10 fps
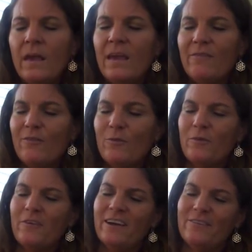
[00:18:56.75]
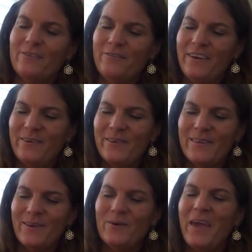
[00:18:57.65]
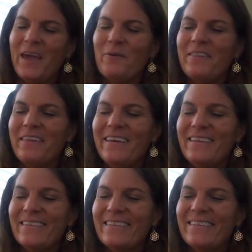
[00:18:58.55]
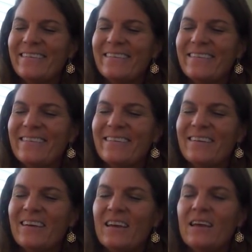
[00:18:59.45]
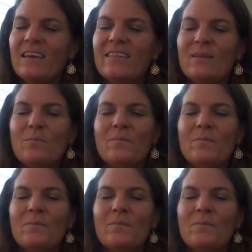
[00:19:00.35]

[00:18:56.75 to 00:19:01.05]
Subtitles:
If your protector feels okay with it, then